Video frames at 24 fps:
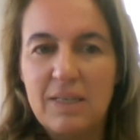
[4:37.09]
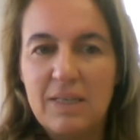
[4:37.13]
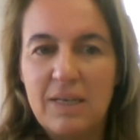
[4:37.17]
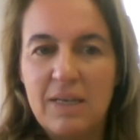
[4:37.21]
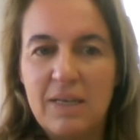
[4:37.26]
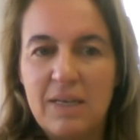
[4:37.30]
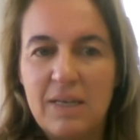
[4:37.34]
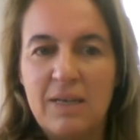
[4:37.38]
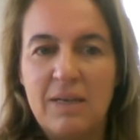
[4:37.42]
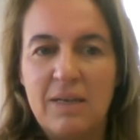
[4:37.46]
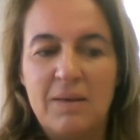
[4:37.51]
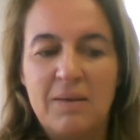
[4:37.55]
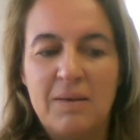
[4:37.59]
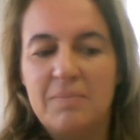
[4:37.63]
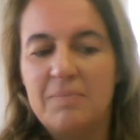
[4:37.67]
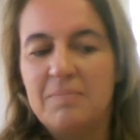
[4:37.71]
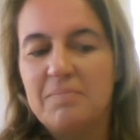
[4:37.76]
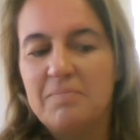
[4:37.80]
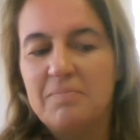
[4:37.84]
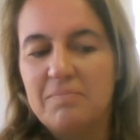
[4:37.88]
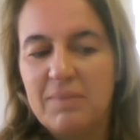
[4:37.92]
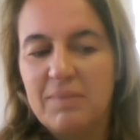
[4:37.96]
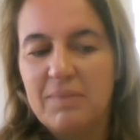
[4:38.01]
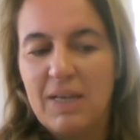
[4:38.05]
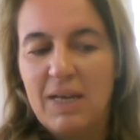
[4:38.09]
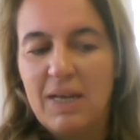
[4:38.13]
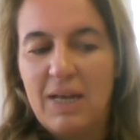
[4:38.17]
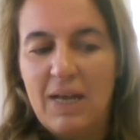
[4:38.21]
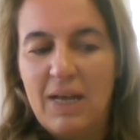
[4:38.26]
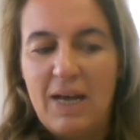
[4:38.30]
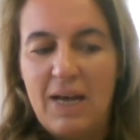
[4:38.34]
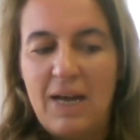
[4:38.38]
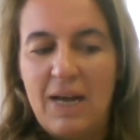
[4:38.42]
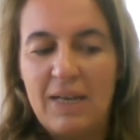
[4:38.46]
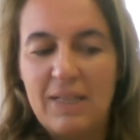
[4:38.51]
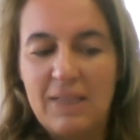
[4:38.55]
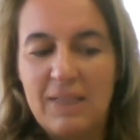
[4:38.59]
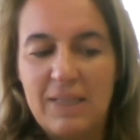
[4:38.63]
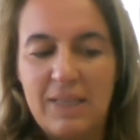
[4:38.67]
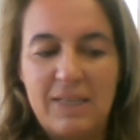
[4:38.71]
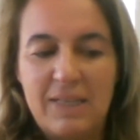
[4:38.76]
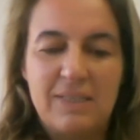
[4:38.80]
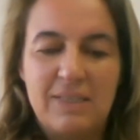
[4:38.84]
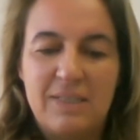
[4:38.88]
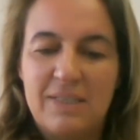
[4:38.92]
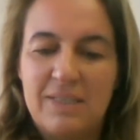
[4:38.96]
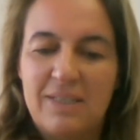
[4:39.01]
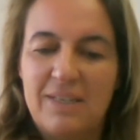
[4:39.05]
I let
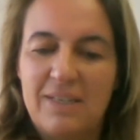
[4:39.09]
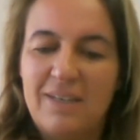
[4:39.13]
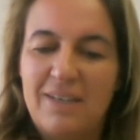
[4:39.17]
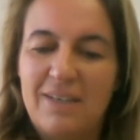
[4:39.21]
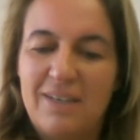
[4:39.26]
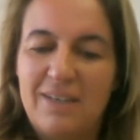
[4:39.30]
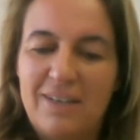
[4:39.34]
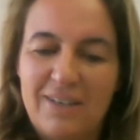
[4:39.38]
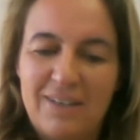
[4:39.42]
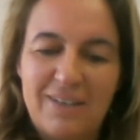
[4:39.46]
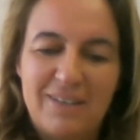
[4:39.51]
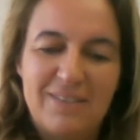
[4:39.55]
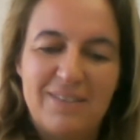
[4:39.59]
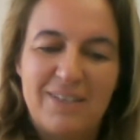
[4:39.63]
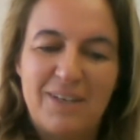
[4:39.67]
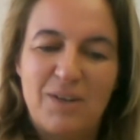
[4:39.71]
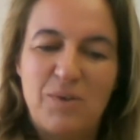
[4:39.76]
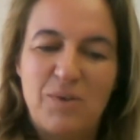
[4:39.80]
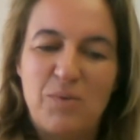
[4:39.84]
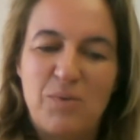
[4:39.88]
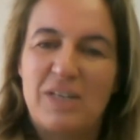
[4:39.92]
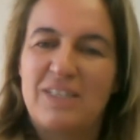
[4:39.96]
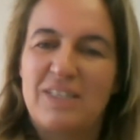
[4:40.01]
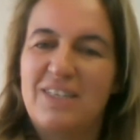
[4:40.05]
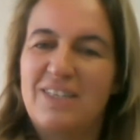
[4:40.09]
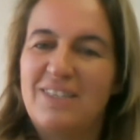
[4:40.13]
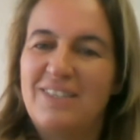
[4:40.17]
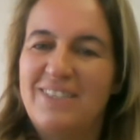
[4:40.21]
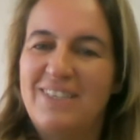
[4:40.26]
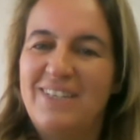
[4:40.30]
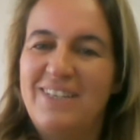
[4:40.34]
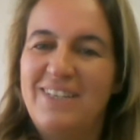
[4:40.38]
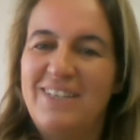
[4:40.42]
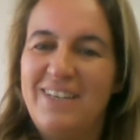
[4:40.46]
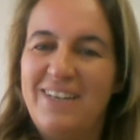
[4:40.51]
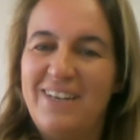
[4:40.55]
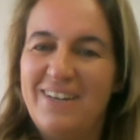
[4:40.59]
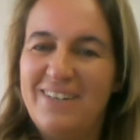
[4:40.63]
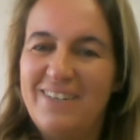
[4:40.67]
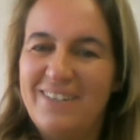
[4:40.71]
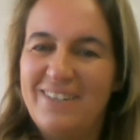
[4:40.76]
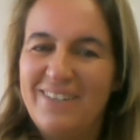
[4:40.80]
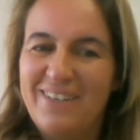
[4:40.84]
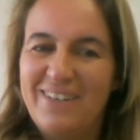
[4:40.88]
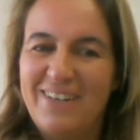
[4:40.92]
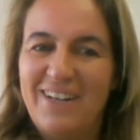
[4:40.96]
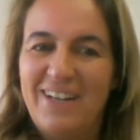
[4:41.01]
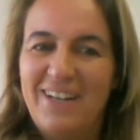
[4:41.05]
the questions in the
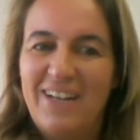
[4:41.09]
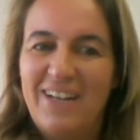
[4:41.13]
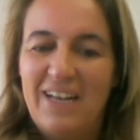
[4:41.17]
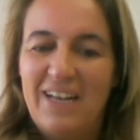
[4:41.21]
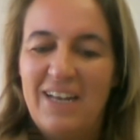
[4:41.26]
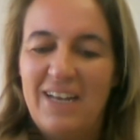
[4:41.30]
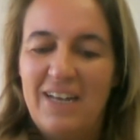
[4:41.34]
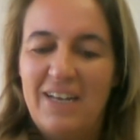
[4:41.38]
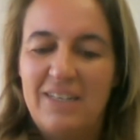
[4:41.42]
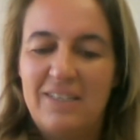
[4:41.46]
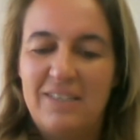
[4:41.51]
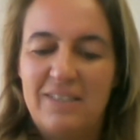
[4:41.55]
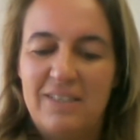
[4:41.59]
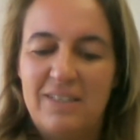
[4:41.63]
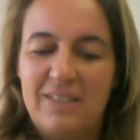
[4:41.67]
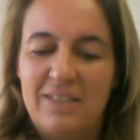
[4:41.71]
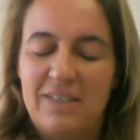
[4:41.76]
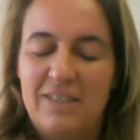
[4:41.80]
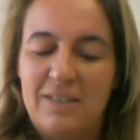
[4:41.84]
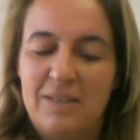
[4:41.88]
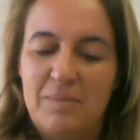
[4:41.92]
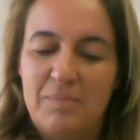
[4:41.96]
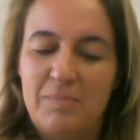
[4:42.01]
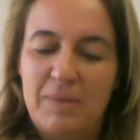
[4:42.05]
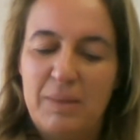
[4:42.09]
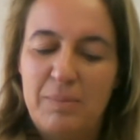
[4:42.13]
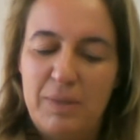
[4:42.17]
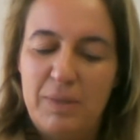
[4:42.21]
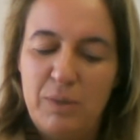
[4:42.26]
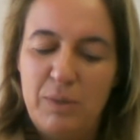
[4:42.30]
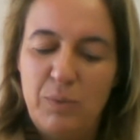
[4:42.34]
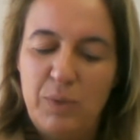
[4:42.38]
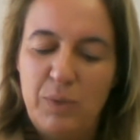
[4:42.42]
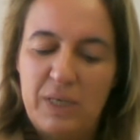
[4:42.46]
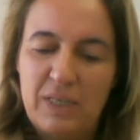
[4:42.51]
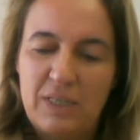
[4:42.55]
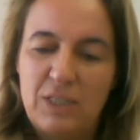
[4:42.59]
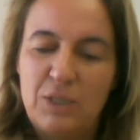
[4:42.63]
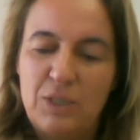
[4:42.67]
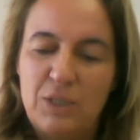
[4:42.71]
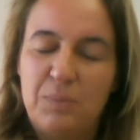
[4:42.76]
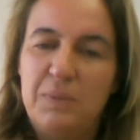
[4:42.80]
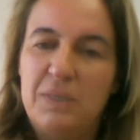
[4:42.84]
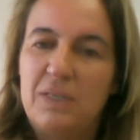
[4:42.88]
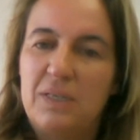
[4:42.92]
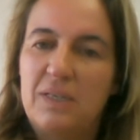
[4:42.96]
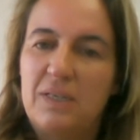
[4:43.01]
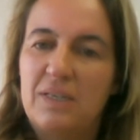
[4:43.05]
air, and maybe we can
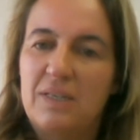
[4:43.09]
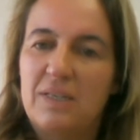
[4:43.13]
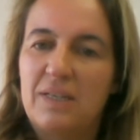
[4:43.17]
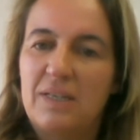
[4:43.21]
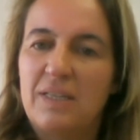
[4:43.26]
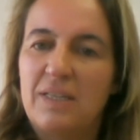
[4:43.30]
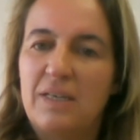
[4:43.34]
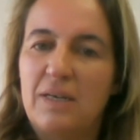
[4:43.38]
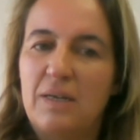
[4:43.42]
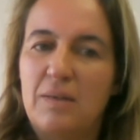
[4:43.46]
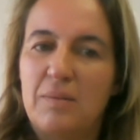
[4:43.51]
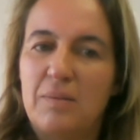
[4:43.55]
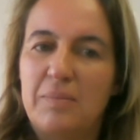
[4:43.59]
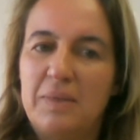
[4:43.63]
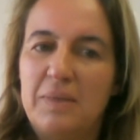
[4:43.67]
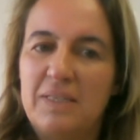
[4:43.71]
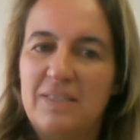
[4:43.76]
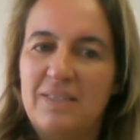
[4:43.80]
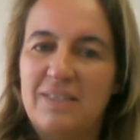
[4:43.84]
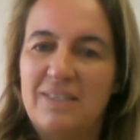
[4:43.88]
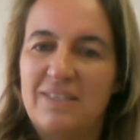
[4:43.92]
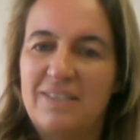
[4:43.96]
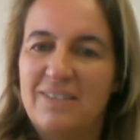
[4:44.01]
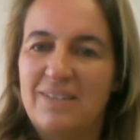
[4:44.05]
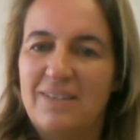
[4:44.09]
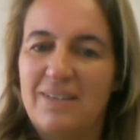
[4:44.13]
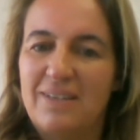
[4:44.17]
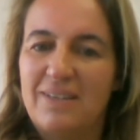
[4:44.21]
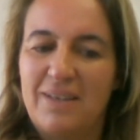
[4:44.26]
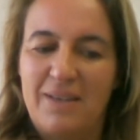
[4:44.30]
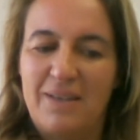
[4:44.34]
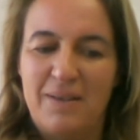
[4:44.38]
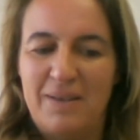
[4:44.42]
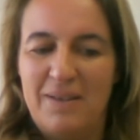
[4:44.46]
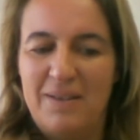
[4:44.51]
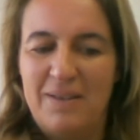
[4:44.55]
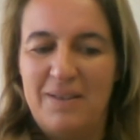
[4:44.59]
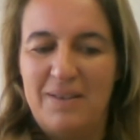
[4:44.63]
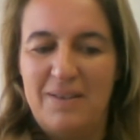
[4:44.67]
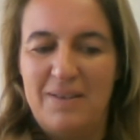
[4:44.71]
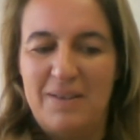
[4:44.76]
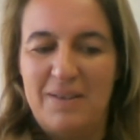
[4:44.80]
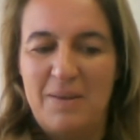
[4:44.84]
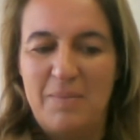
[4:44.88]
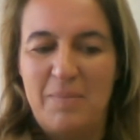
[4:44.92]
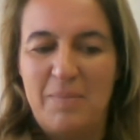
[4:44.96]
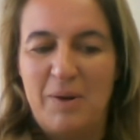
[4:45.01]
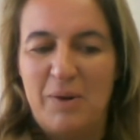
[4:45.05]
speak a little bit
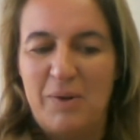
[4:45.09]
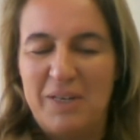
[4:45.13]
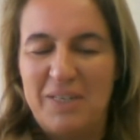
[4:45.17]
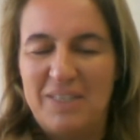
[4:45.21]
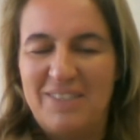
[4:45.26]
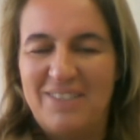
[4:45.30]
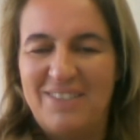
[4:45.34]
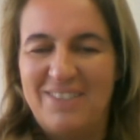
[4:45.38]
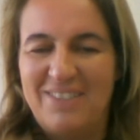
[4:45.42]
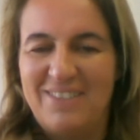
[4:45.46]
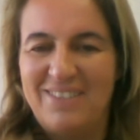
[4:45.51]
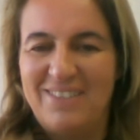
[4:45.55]
about it.